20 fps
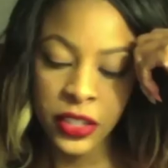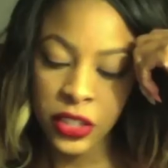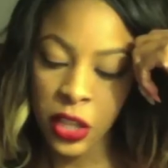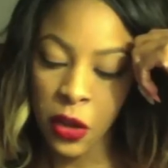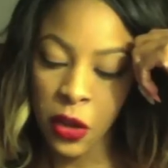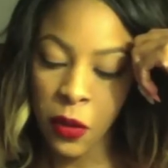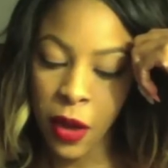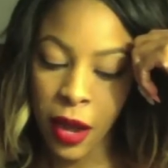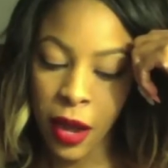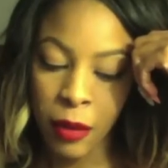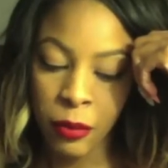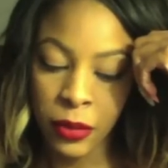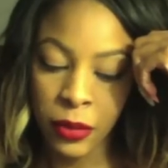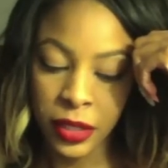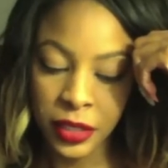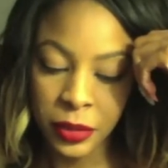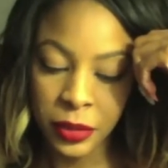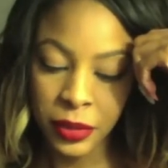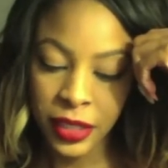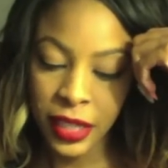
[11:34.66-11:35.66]
So I'm
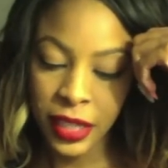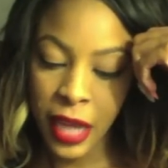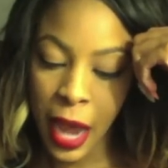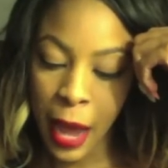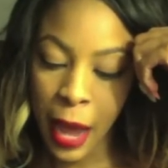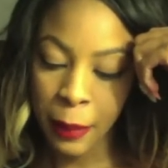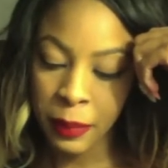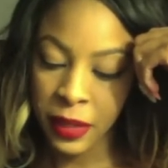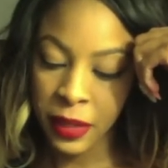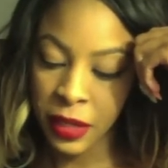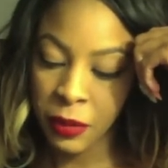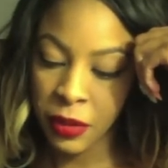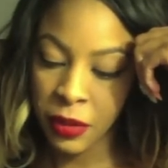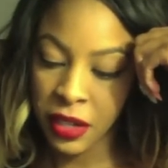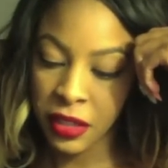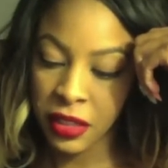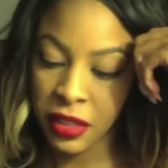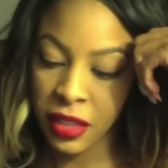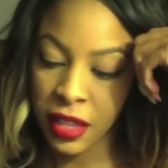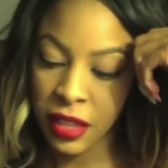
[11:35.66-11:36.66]
really, really happy
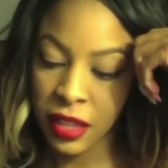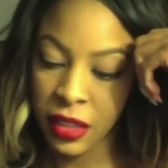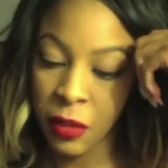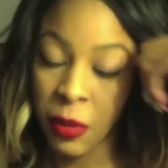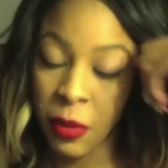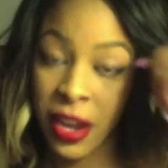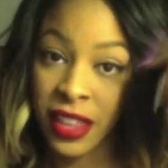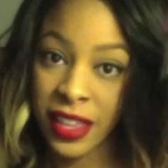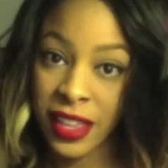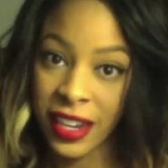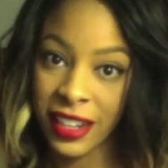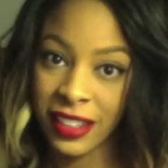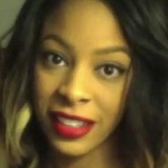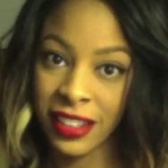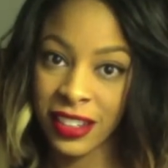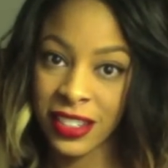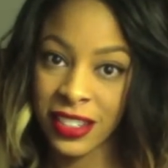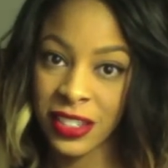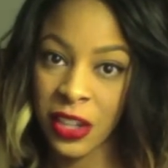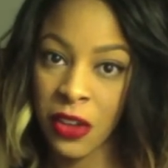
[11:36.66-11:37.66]
with the way that it
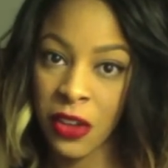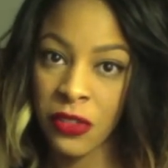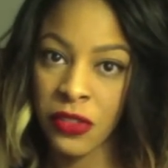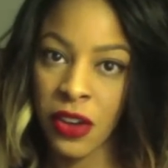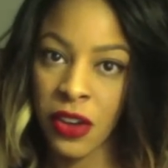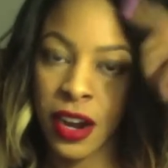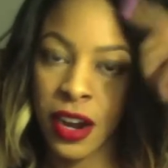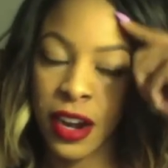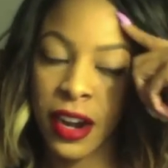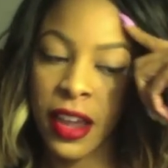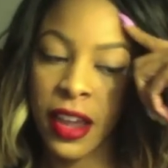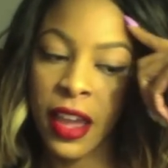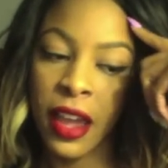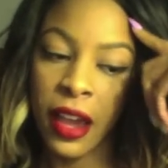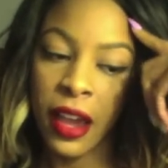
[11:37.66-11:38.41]
looks so far.